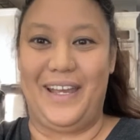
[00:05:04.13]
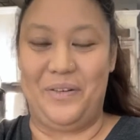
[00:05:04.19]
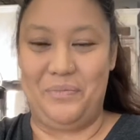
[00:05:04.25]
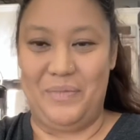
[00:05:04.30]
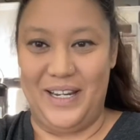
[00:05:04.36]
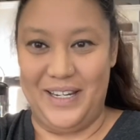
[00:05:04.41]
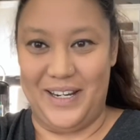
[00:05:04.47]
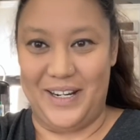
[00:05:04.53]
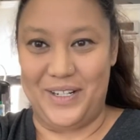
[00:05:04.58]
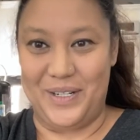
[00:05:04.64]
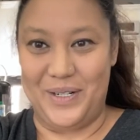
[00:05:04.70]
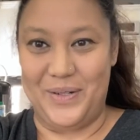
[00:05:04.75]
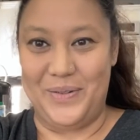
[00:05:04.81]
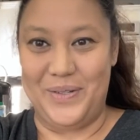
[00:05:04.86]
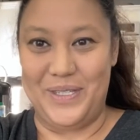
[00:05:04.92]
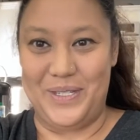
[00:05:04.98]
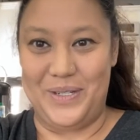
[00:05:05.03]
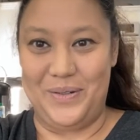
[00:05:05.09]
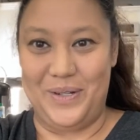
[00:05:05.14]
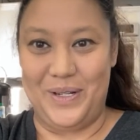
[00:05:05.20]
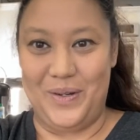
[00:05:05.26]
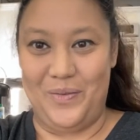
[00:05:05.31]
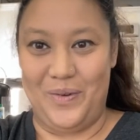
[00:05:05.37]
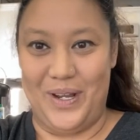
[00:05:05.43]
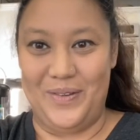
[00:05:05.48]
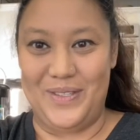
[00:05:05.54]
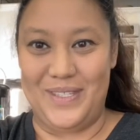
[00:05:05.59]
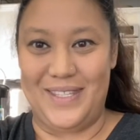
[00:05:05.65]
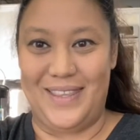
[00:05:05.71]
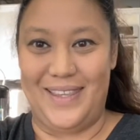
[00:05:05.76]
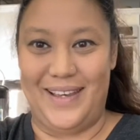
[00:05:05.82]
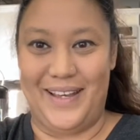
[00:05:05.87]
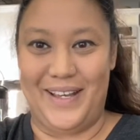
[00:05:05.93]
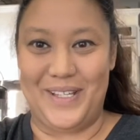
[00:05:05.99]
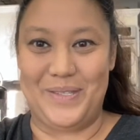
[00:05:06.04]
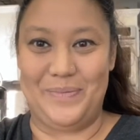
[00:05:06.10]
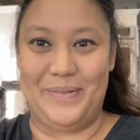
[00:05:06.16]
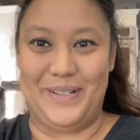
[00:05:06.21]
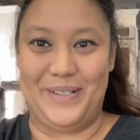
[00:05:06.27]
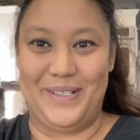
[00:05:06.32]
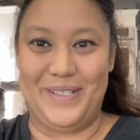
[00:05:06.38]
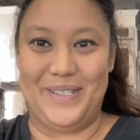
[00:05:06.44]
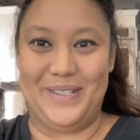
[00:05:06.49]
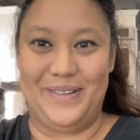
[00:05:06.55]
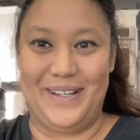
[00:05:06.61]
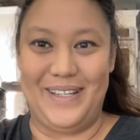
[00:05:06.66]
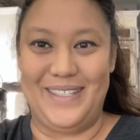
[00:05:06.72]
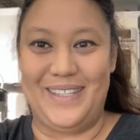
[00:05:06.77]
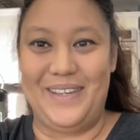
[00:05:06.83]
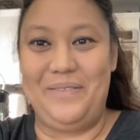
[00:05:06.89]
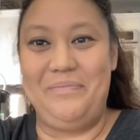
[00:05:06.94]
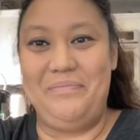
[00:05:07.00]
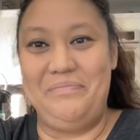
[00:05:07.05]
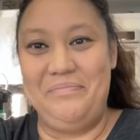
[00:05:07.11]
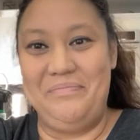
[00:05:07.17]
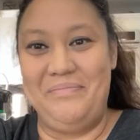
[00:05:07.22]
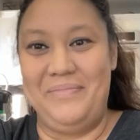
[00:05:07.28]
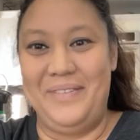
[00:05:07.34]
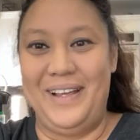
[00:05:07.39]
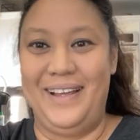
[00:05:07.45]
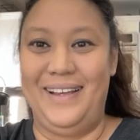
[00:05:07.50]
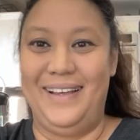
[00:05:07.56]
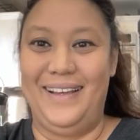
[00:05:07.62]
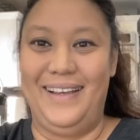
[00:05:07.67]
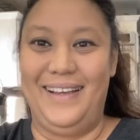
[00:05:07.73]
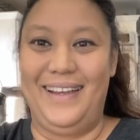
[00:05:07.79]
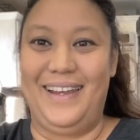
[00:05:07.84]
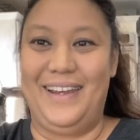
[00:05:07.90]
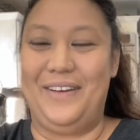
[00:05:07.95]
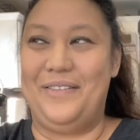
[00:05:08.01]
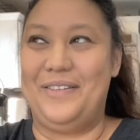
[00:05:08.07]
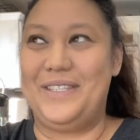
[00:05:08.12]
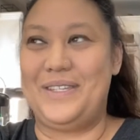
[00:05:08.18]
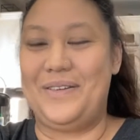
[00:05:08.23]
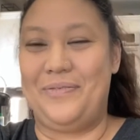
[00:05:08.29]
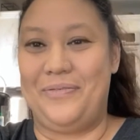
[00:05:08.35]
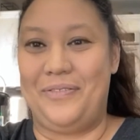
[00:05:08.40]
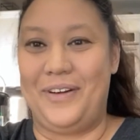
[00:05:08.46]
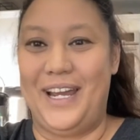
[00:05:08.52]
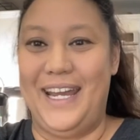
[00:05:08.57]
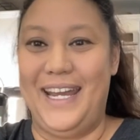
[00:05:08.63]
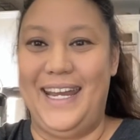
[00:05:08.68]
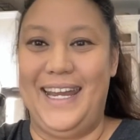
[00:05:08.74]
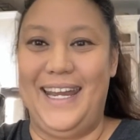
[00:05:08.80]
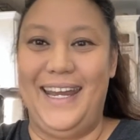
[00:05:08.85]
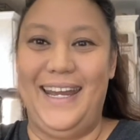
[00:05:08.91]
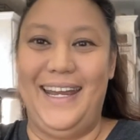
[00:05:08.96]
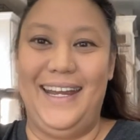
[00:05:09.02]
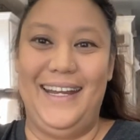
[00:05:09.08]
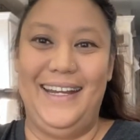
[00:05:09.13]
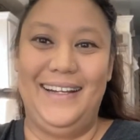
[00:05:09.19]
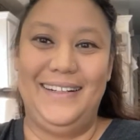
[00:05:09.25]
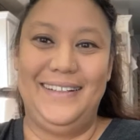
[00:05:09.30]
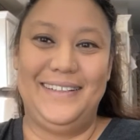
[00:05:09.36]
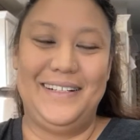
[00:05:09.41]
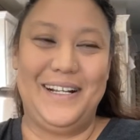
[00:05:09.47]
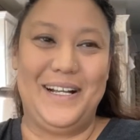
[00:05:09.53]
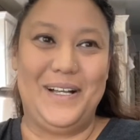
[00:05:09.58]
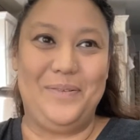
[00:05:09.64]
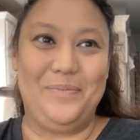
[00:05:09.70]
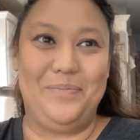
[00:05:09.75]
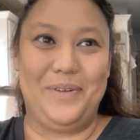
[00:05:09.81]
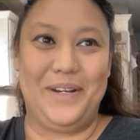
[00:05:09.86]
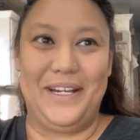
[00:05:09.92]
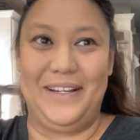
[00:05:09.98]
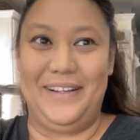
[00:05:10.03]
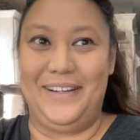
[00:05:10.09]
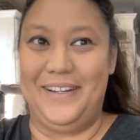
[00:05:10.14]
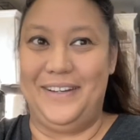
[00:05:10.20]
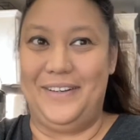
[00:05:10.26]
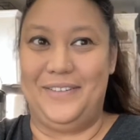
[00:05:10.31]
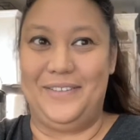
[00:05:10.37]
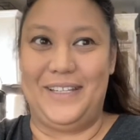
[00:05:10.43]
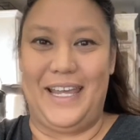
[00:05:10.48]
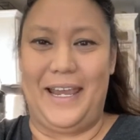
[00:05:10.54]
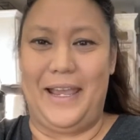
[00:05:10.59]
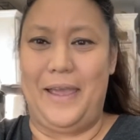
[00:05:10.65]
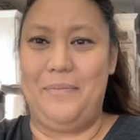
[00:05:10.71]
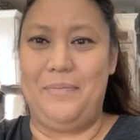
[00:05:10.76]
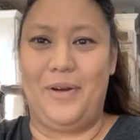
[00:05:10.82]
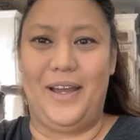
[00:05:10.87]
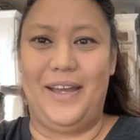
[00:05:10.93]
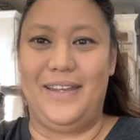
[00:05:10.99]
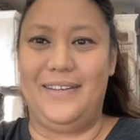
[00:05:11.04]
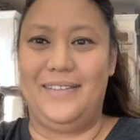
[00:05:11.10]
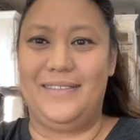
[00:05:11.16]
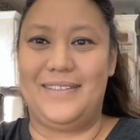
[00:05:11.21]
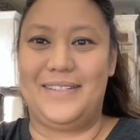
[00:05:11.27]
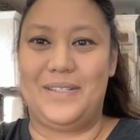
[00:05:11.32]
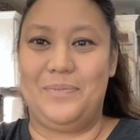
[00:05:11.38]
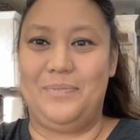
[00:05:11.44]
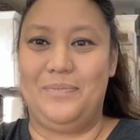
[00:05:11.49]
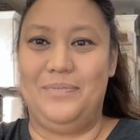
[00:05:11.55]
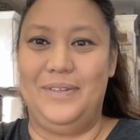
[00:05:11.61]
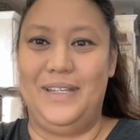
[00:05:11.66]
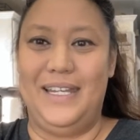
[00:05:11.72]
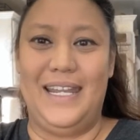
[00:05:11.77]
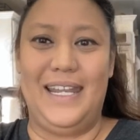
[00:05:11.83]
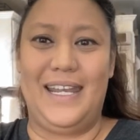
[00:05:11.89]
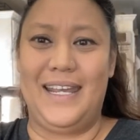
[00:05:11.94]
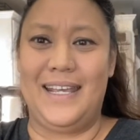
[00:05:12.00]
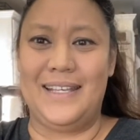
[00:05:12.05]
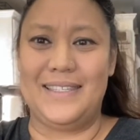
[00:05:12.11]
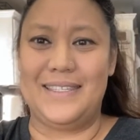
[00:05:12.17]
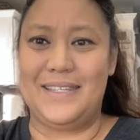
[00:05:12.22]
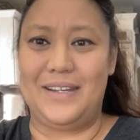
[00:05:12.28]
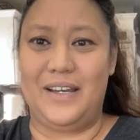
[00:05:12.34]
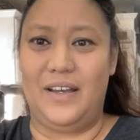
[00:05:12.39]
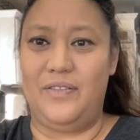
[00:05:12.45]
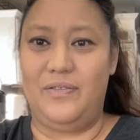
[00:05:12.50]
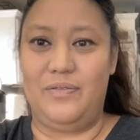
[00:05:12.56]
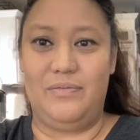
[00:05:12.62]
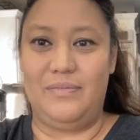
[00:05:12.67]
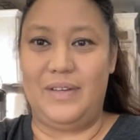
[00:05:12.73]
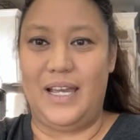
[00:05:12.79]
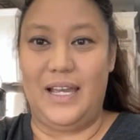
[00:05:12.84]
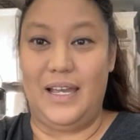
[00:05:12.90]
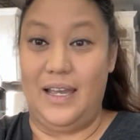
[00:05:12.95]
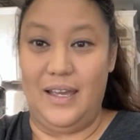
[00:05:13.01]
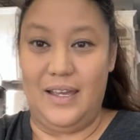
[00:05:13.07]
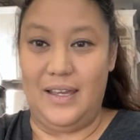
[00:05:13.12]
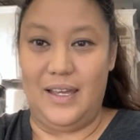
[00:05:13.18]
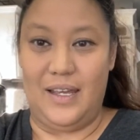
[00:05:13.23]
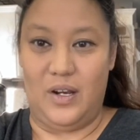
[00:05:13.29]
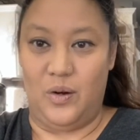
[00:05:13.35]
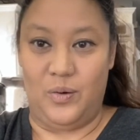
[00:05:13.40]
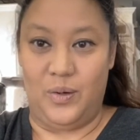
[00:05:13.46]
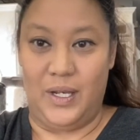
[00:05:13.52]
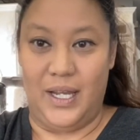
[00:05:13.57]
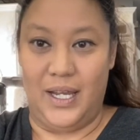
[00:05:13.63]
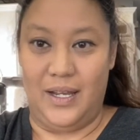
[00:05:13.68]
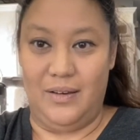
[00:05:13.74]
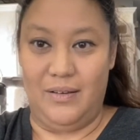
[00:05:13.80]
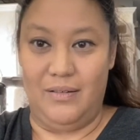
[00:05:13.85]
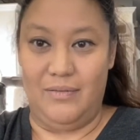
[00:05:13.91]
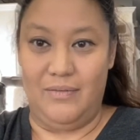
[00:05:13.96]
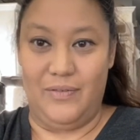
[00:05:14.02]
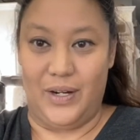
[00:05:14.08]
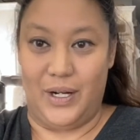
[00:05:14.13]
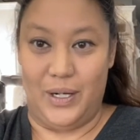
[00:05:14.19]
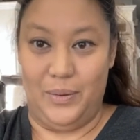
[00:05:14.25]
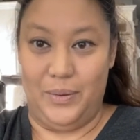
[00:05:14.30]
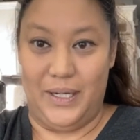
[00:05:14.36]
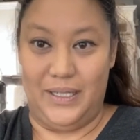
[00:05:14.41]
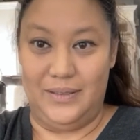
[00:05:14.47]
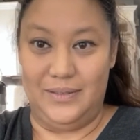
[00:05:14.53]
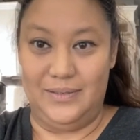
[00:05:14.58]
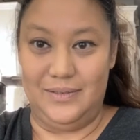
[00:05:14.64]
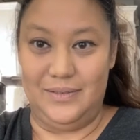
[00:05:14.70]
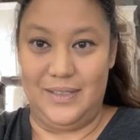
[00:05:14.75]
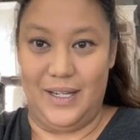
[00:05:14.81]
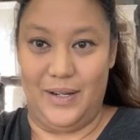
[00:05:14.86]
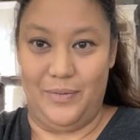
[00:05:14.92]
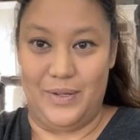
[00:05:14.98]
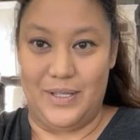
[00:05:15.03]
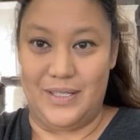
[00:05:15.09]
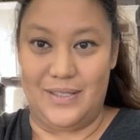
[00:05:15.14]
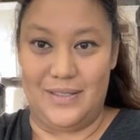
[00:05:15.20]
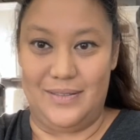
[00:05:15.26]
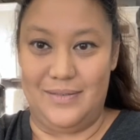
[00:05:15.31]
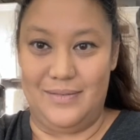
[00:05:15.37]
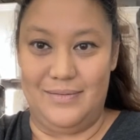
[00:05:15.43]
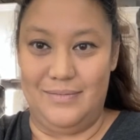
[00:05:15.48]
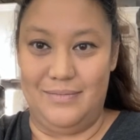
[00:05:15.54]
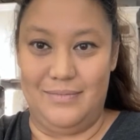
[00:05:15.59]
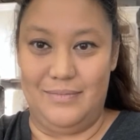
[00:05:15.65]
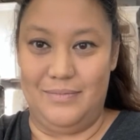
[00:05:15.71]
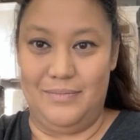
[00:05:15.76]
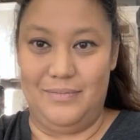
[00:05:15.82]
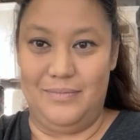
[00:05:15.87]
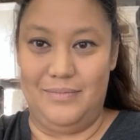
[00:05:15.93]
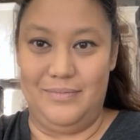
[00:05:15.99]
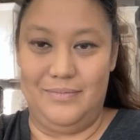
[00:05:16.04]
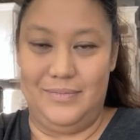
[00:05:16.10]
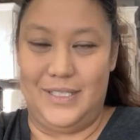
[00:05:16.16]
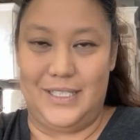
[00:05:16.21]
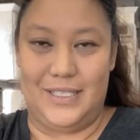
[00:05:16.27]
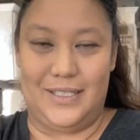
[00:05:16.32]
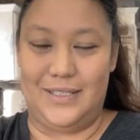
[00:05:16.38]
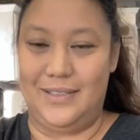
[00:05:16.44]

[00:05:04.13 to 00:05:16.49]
my doctor was doing rounds at the hospital. So I said, it's a Friday. I'll bring, like I brought some knitting stuff. I don't knit very well. It was just,